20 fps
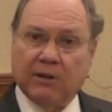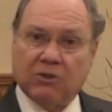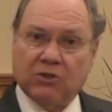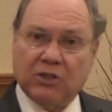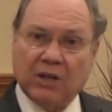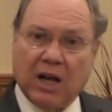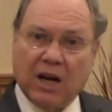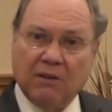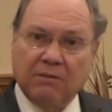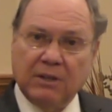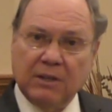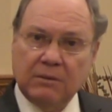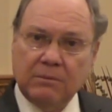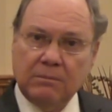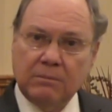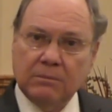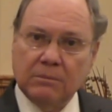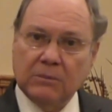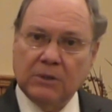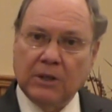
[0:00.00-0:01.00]
Sullivan,
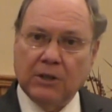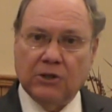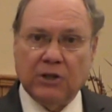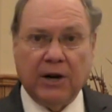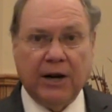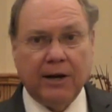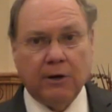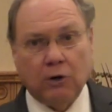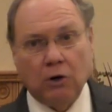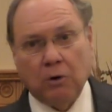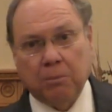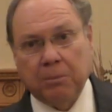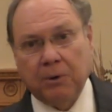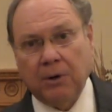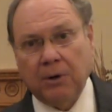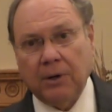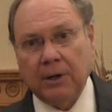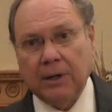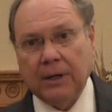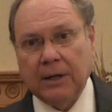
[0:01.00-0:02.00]
Jerry
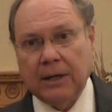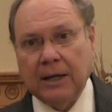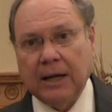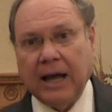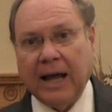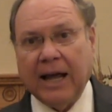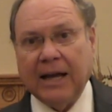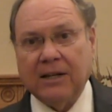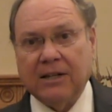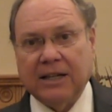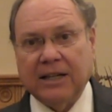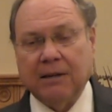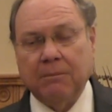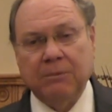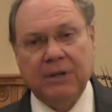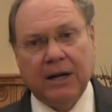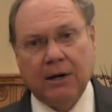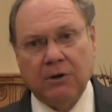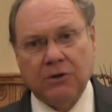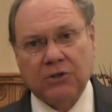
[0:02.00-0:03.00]
Cooper, and Tim
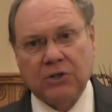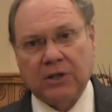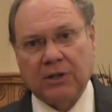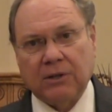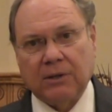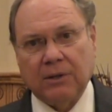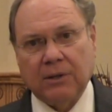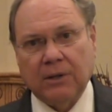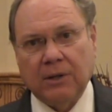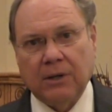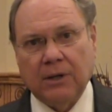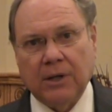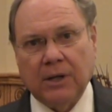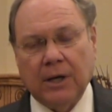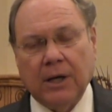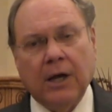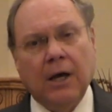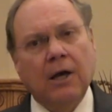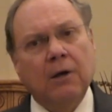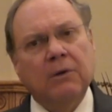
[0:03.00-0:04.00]
Dickerson.
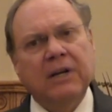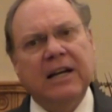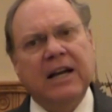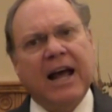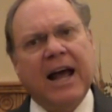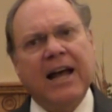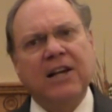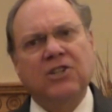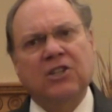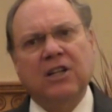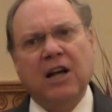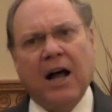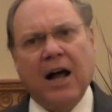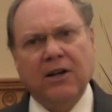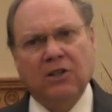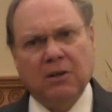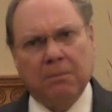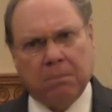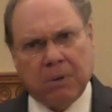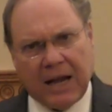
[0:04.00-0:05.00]
We need to ask
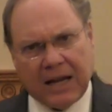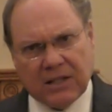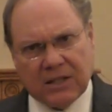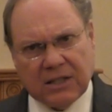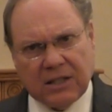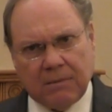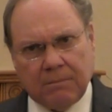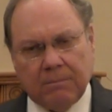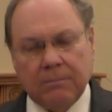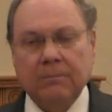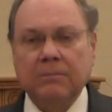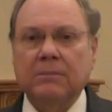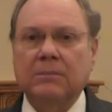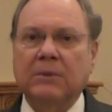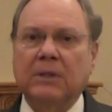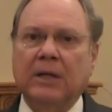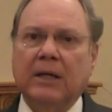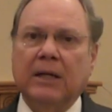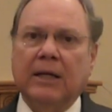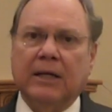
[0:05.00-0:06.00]
God to bless them,
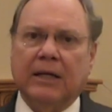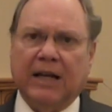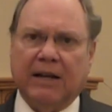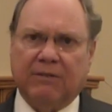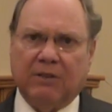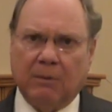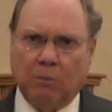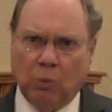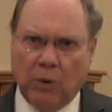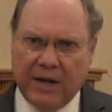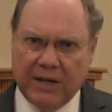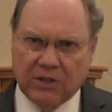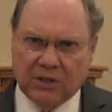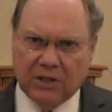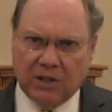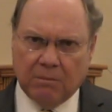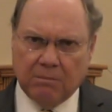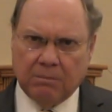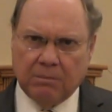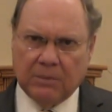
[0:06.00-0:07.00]
give them
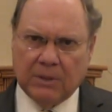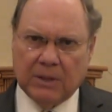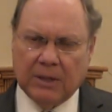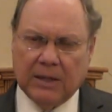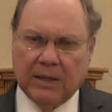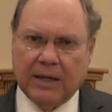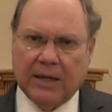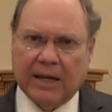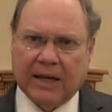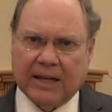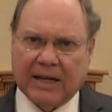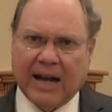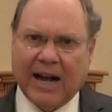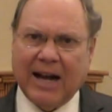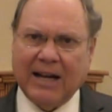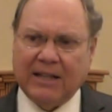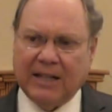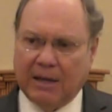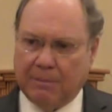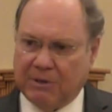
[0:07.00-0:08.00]
wisdom, and
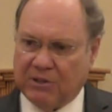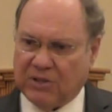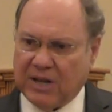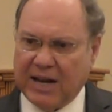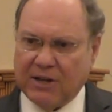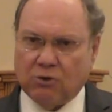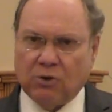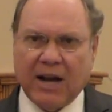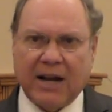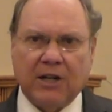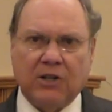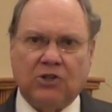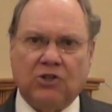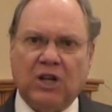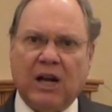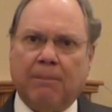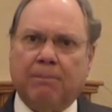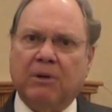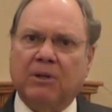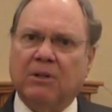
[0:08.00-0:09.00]
guide them as they try to
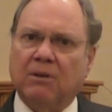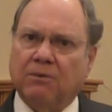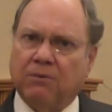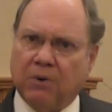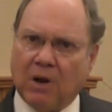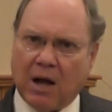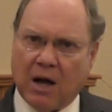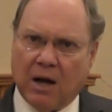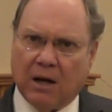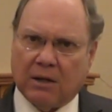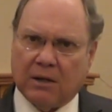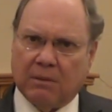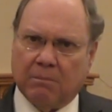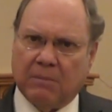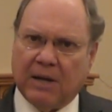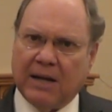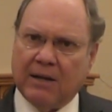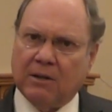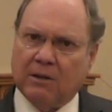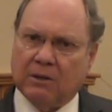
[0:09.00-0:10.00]
shepherd the flock and
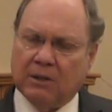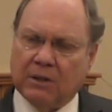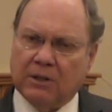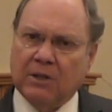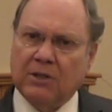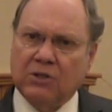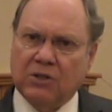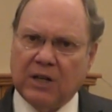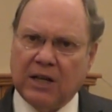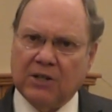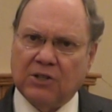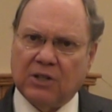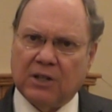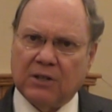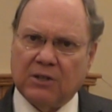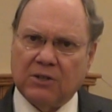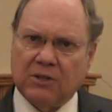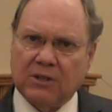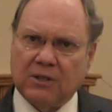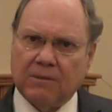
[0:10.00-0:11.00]
make good
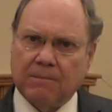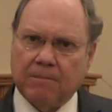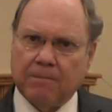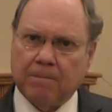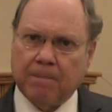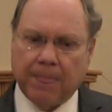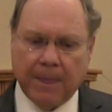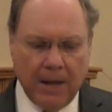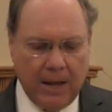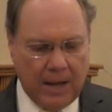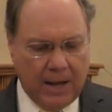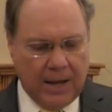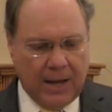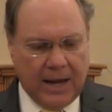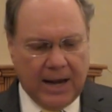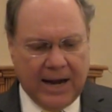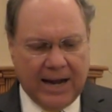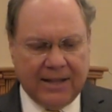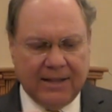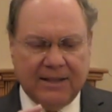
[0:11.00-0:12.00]
decisions.
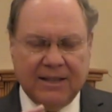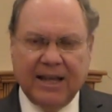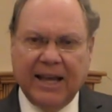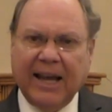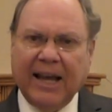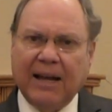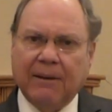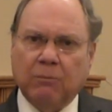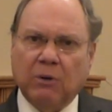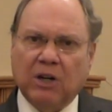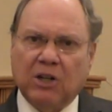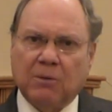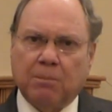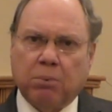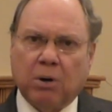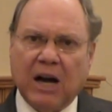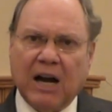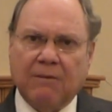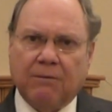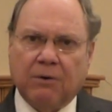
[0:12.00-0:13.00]
And then we're to
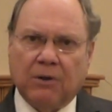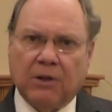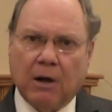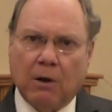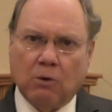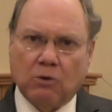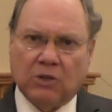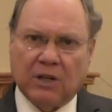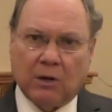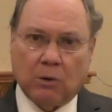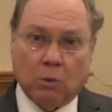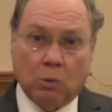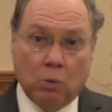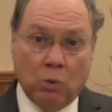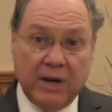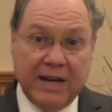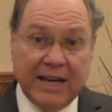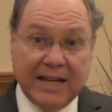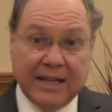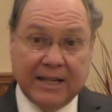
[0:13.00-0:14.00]
pray for those that are
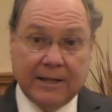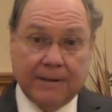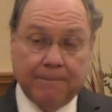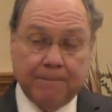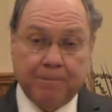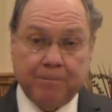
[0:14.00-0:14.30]
weak.